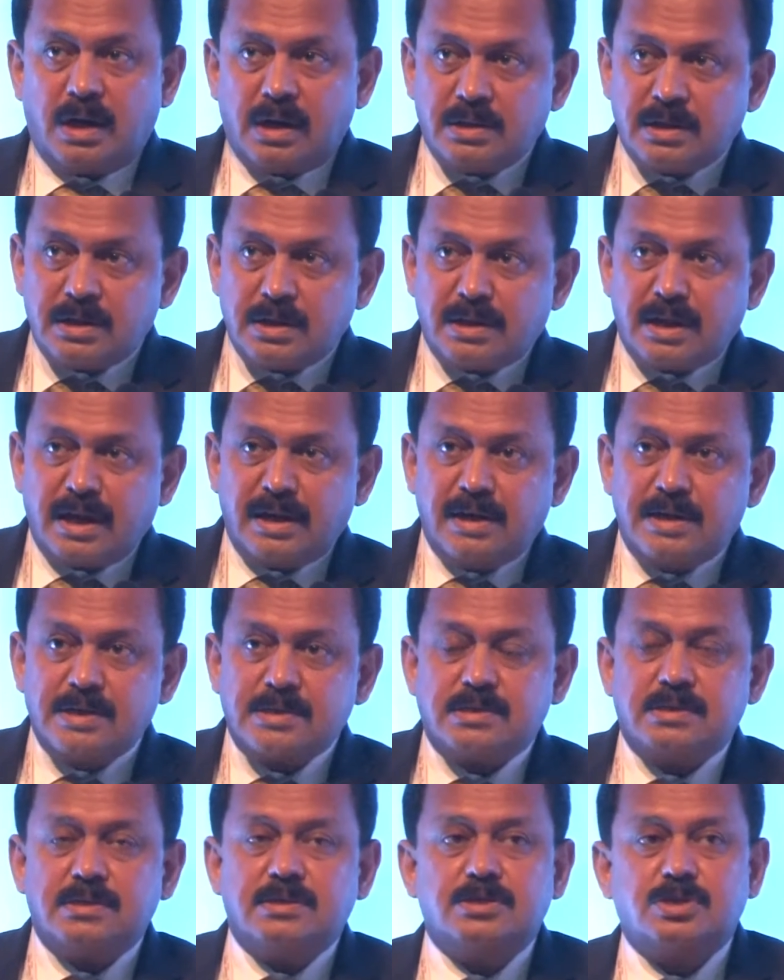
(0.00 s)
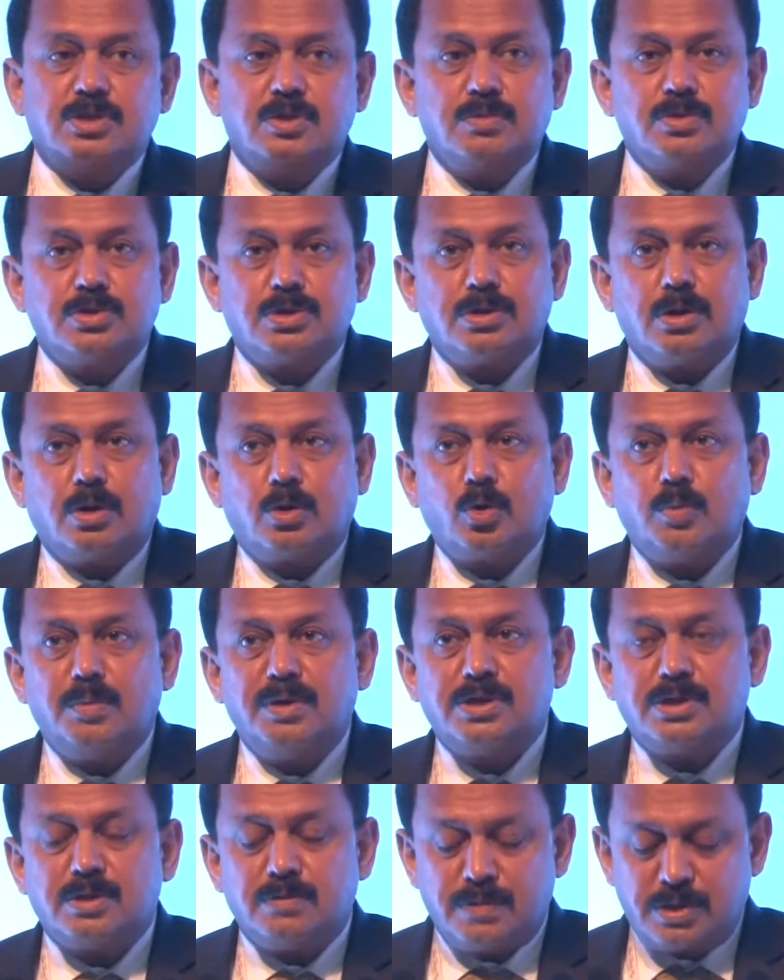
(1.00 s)
other than this distribution
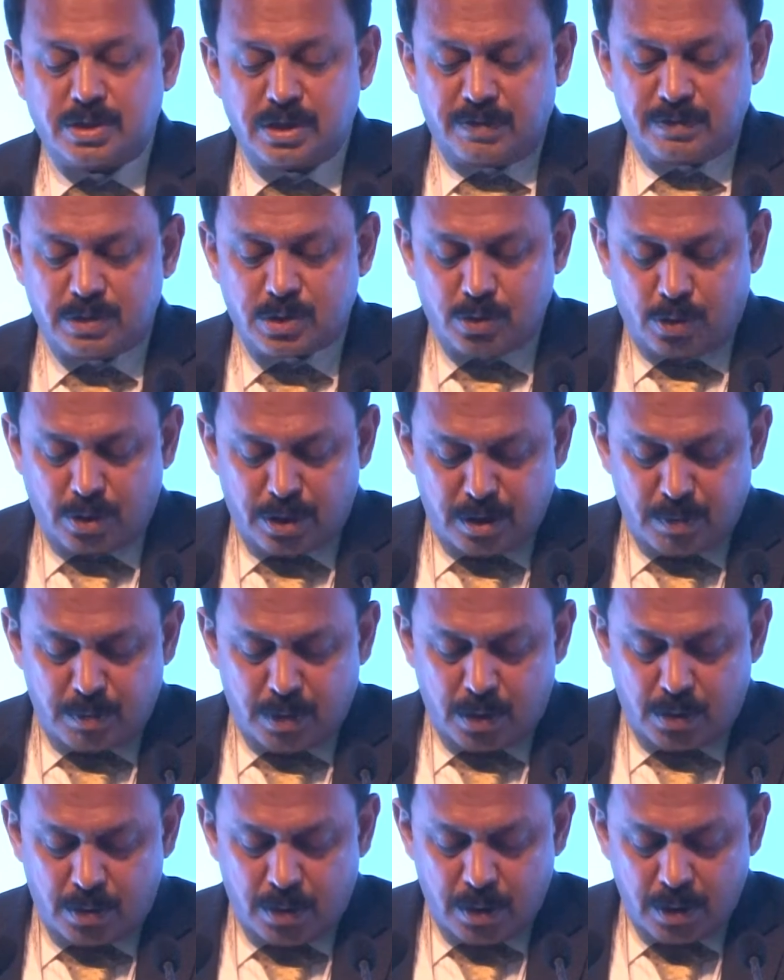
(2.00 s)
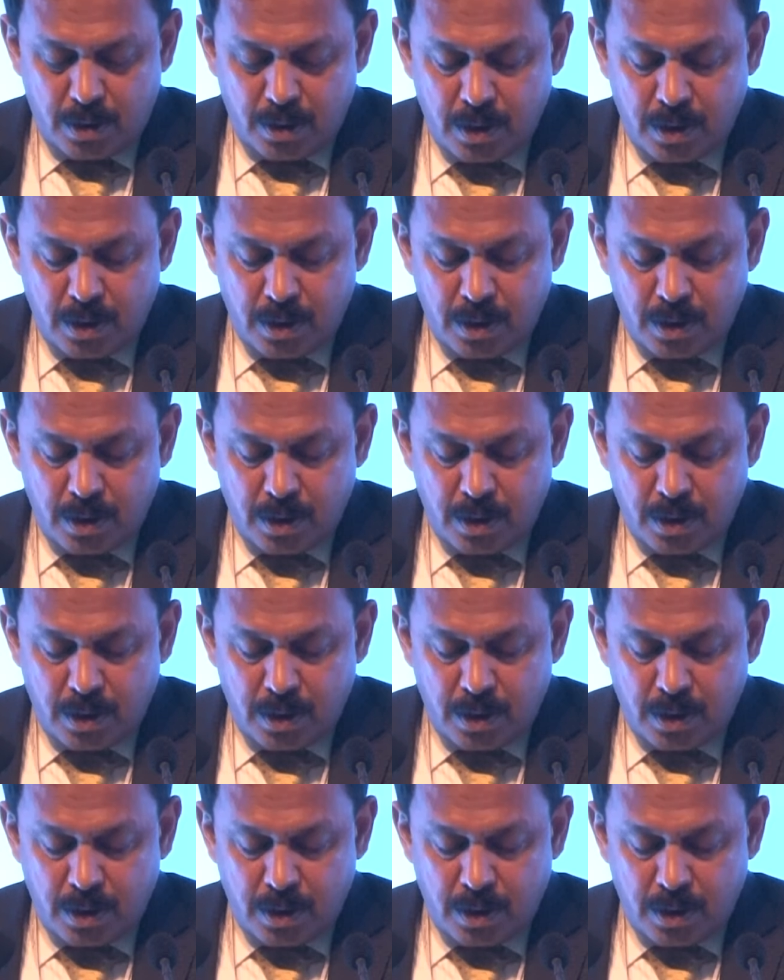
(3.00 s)
automation, which I was talking about,